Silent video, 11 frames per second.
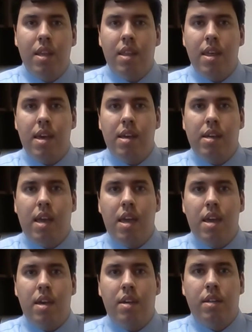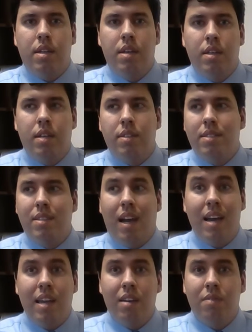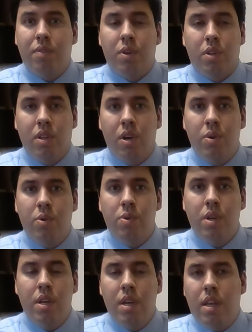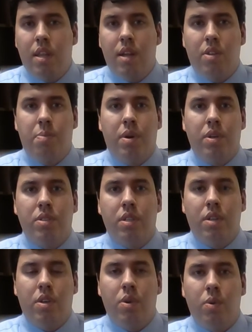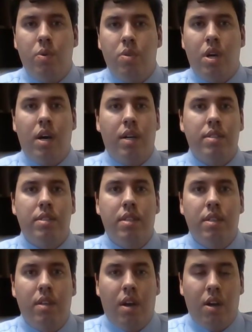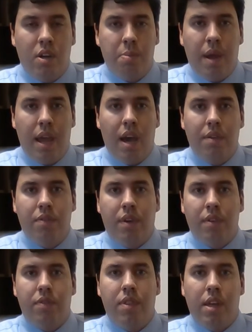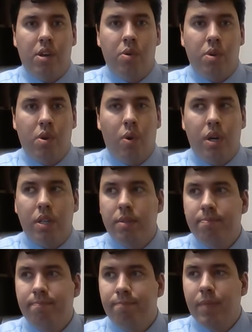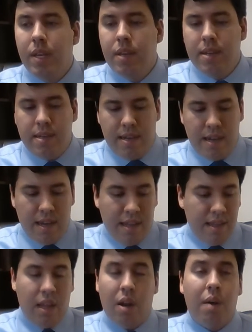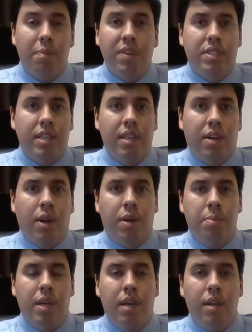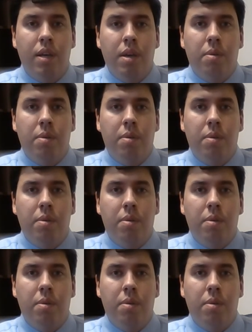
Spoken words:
They can sign for a loan. They're the person who talks on your behalf if they go to court. And then obviously they're going to be